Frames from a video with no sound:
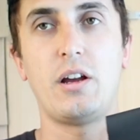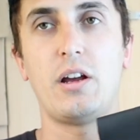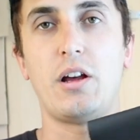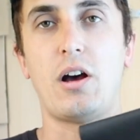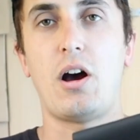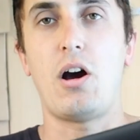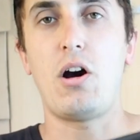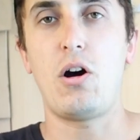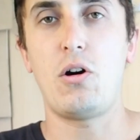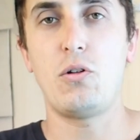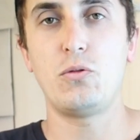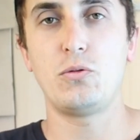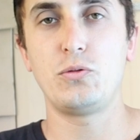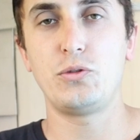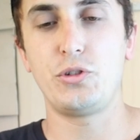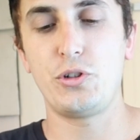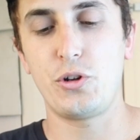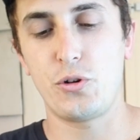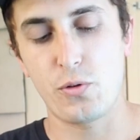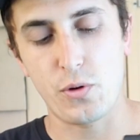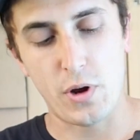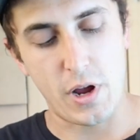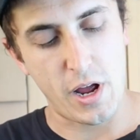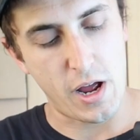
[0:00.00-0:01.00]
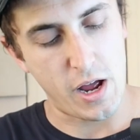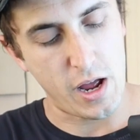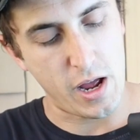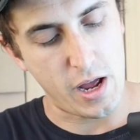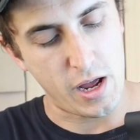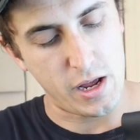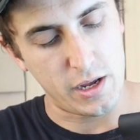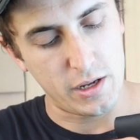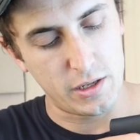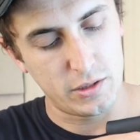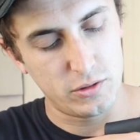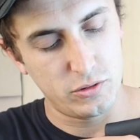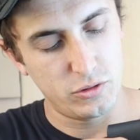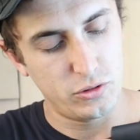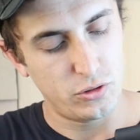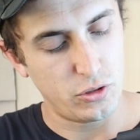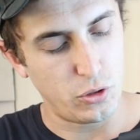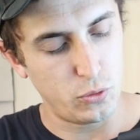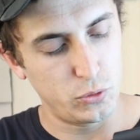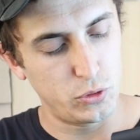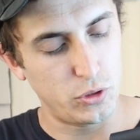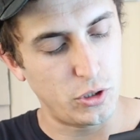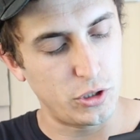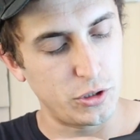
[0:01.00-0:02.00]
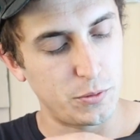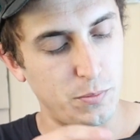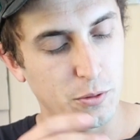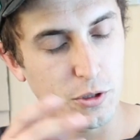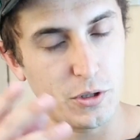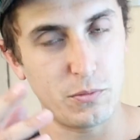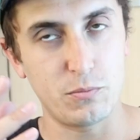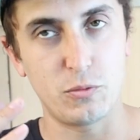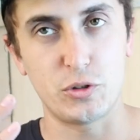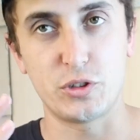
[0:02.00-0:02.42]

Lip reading: A whole new tool slots put in,